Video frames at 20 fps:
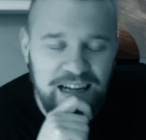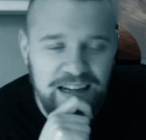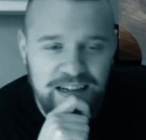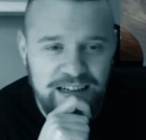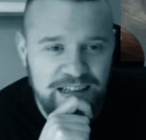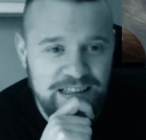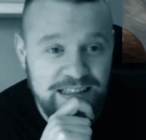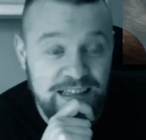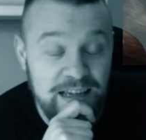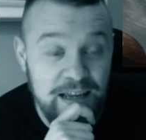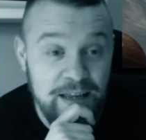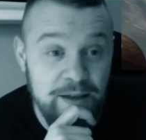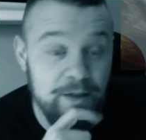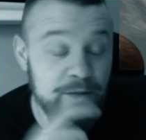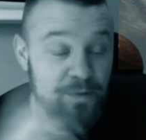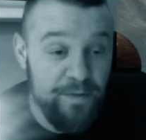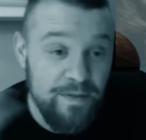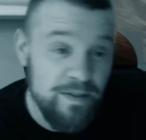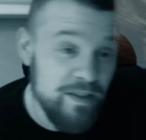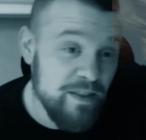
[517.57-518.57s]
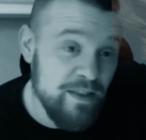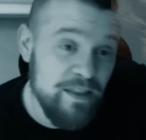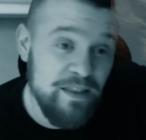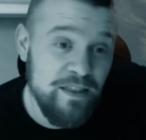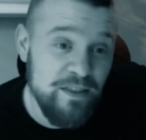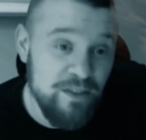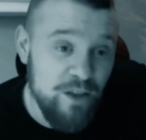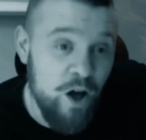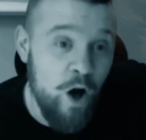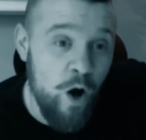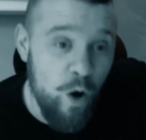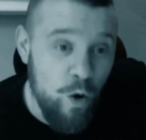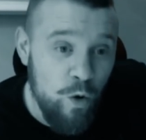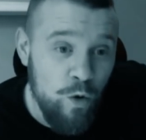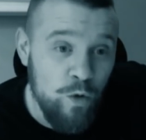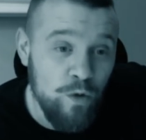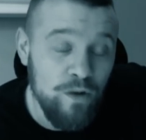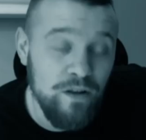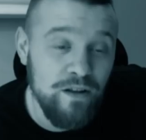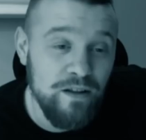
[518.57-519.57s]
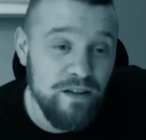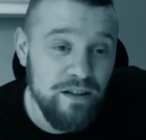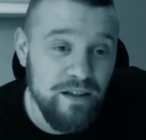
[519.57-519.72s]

see, the whole,